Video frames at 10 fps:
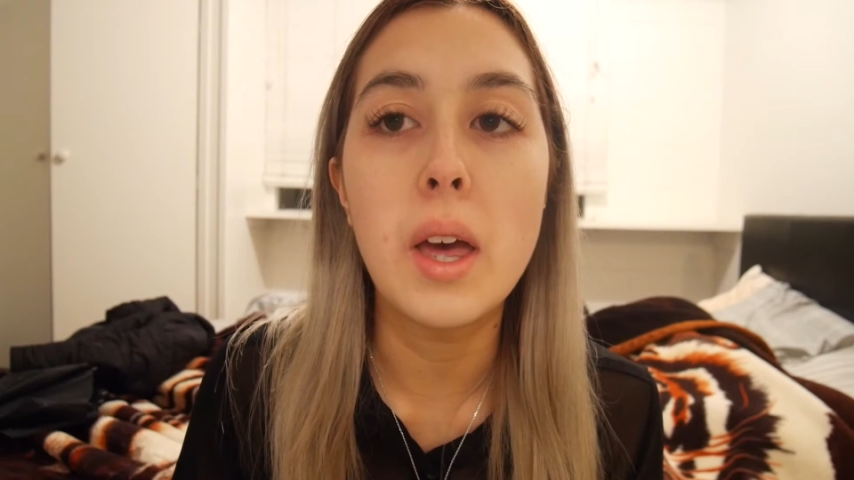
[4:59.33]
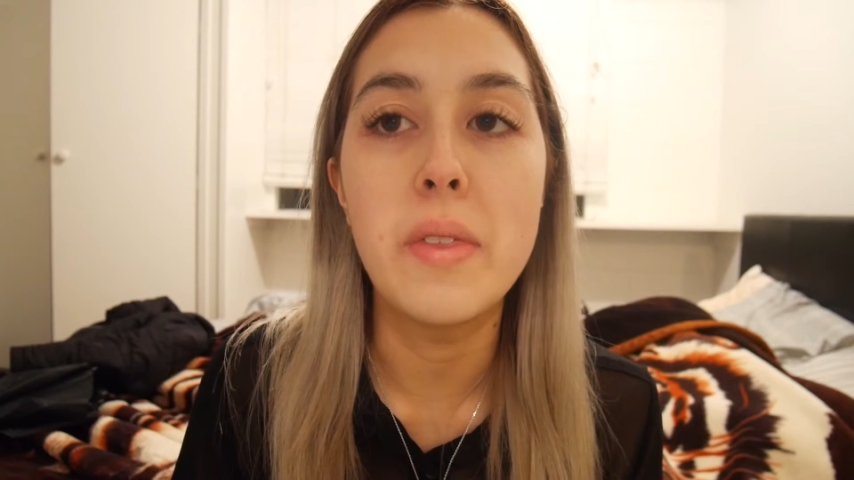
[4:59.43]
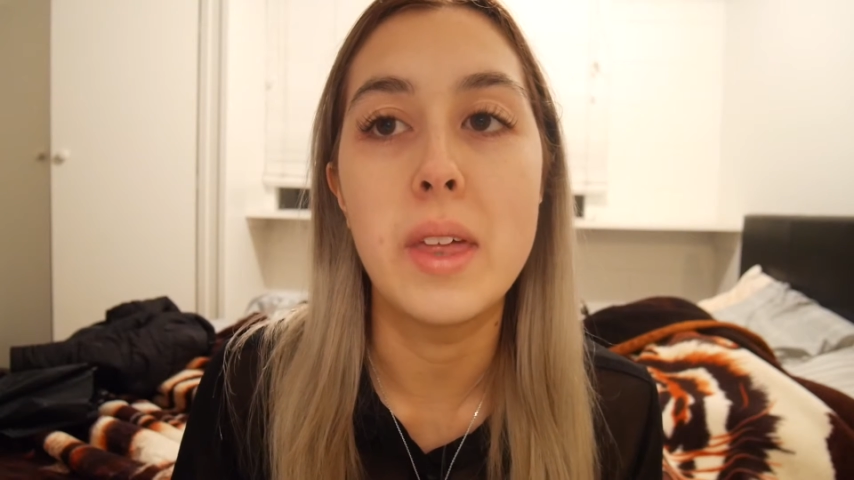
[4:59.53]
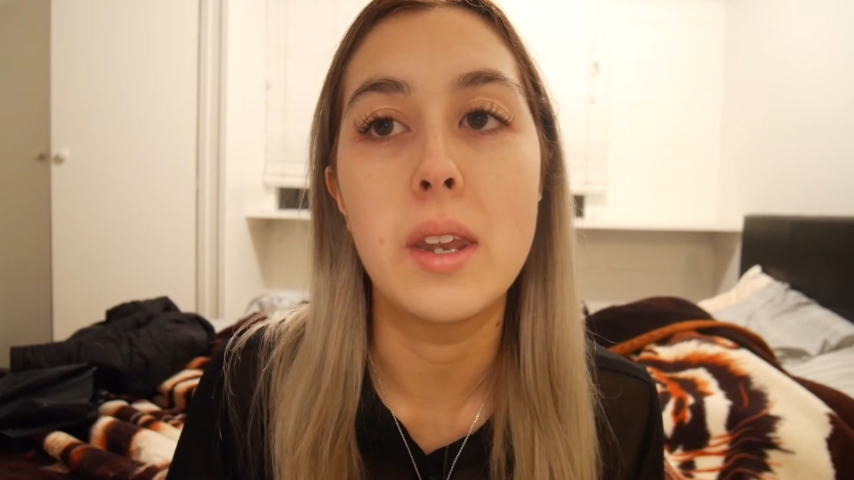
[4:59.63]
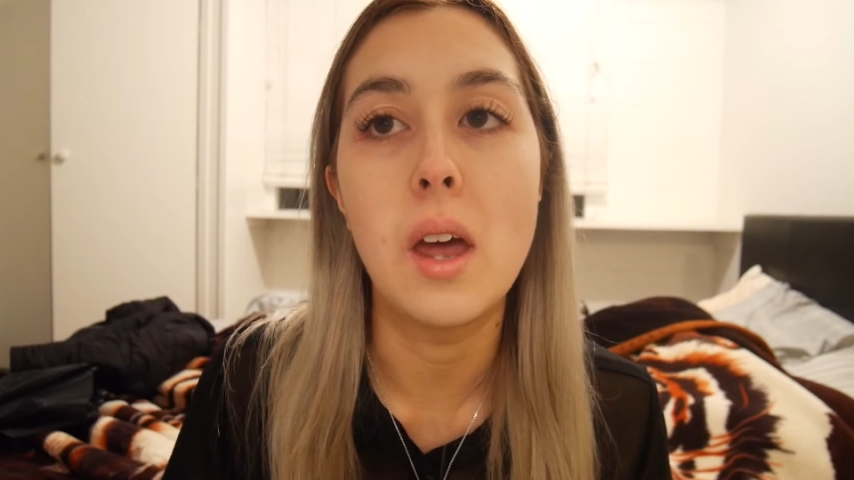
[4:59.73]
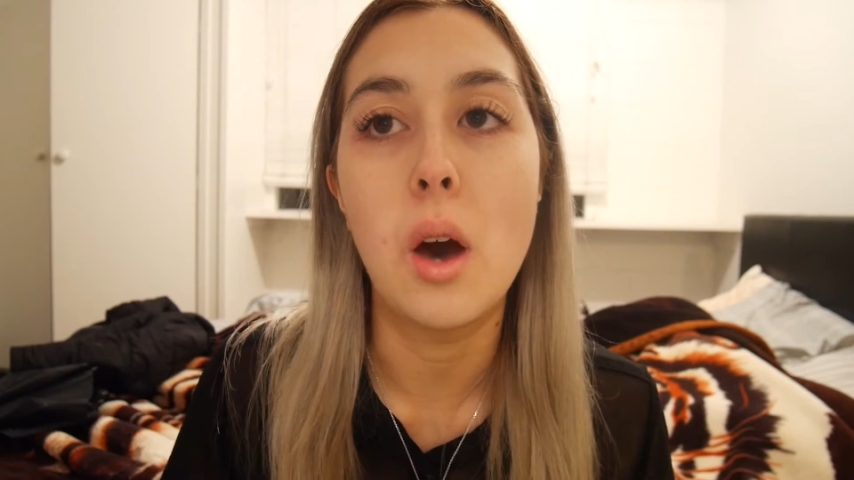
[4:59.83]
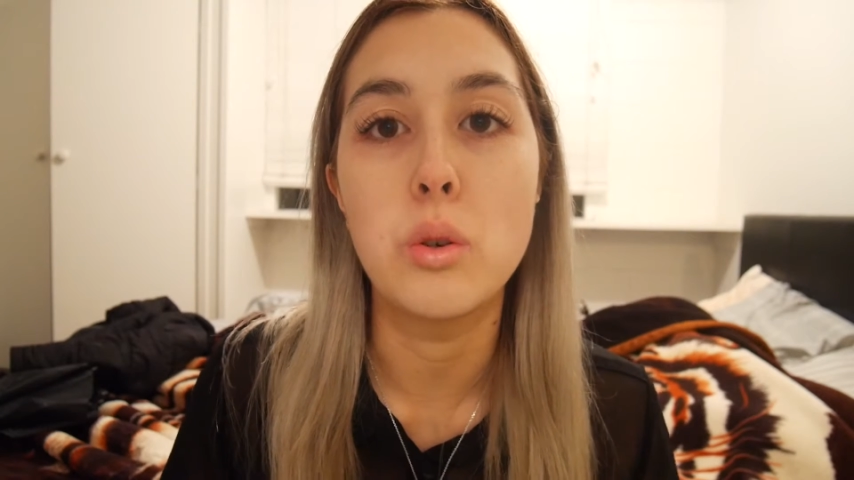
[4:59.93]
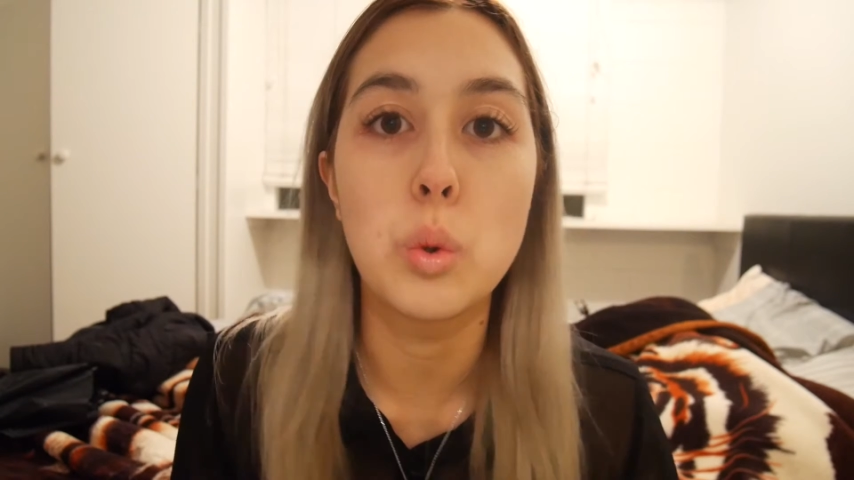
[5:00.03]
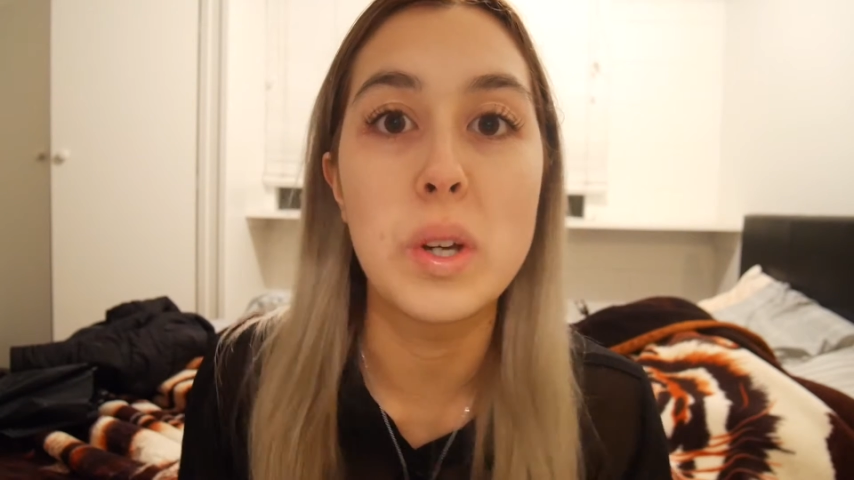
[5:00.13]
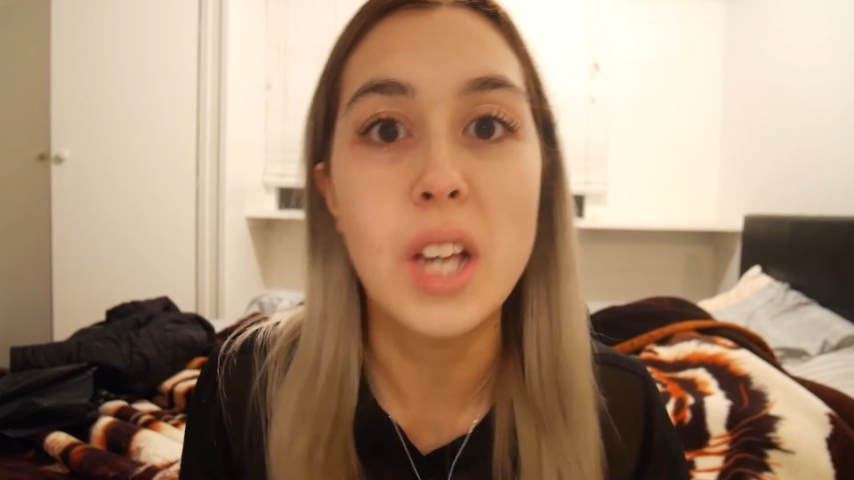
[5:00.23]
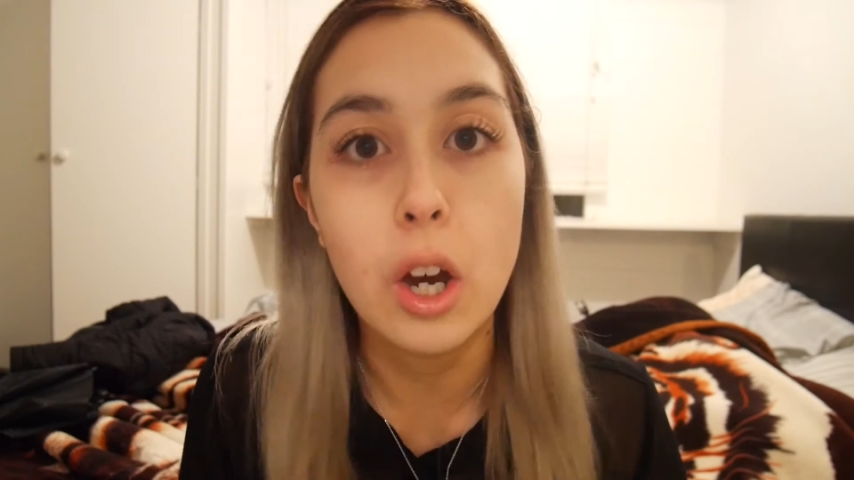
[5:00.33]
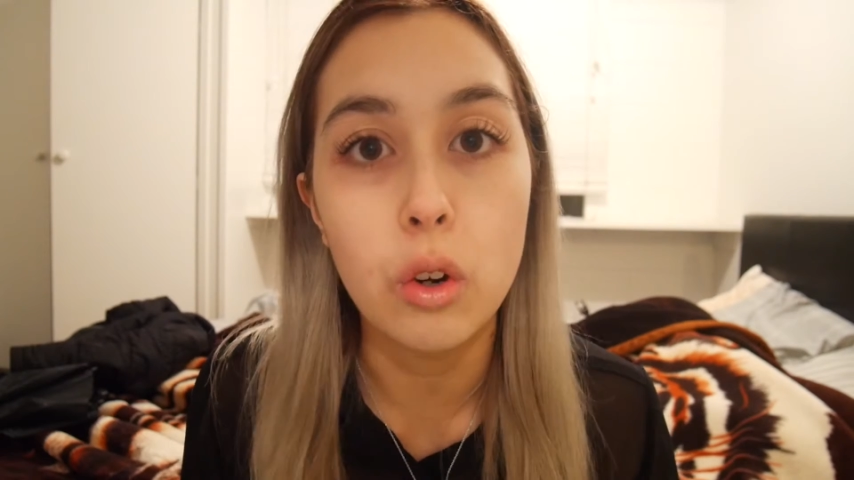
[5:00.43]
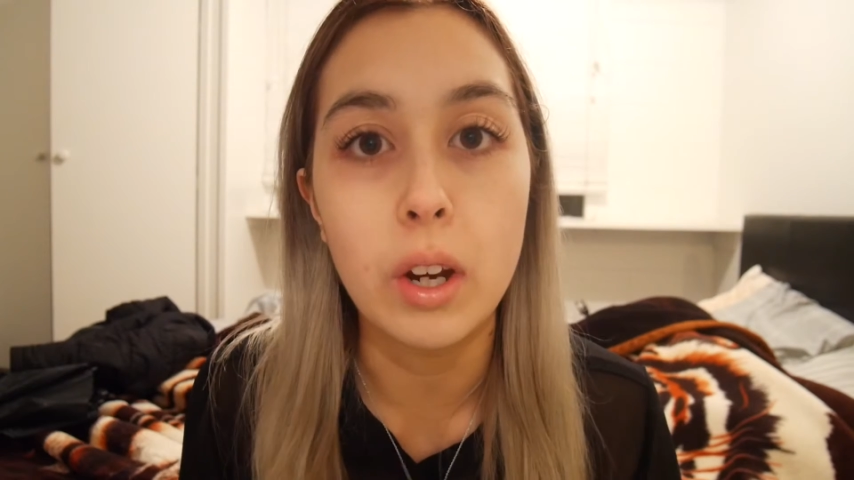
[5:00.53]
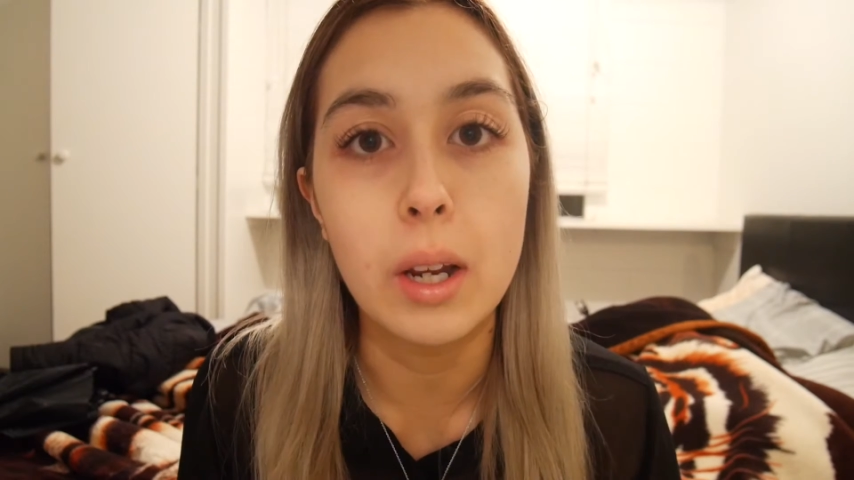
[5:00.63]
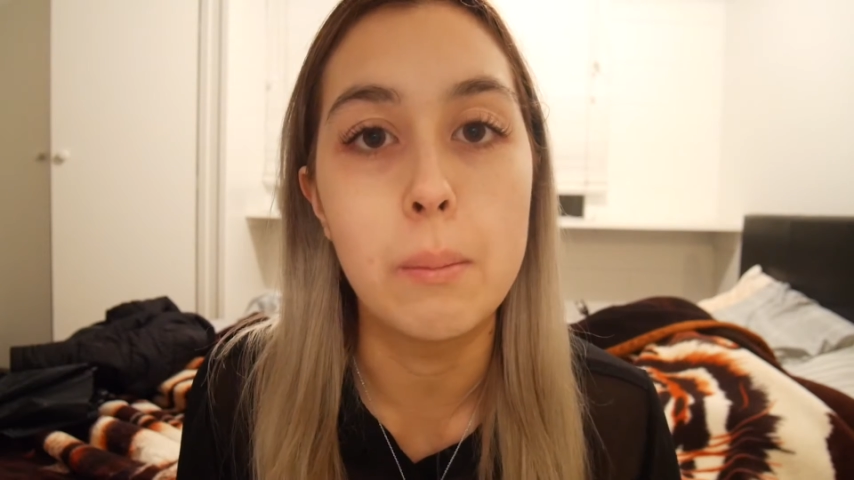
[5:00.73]
and then I was always
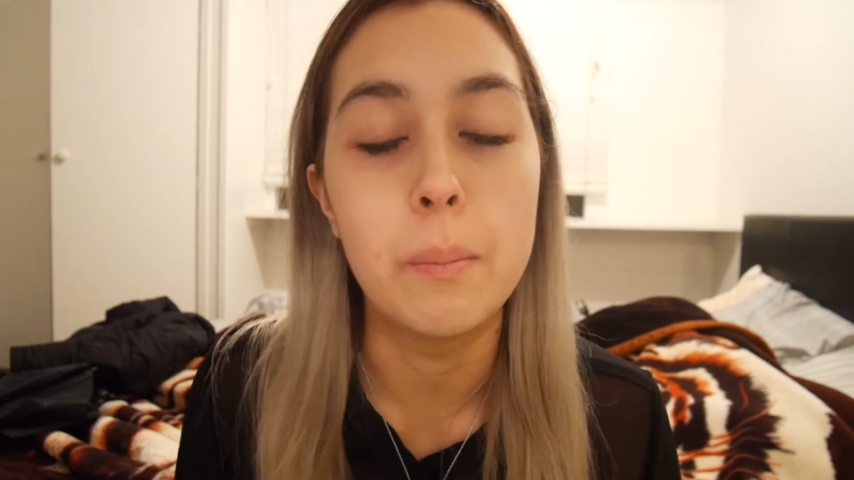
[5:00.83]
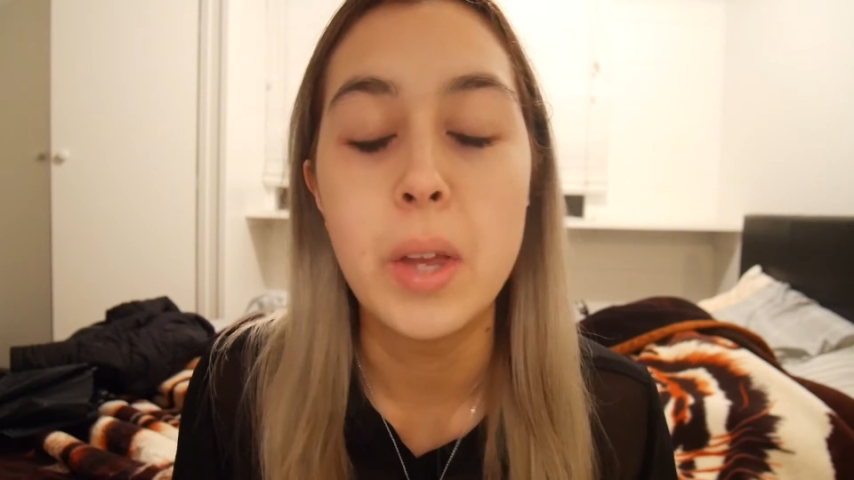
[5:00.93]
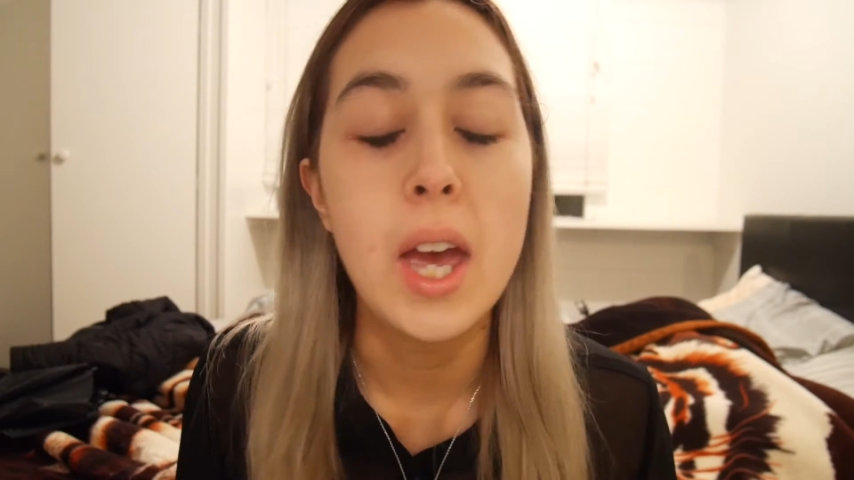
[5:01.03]
hungry, and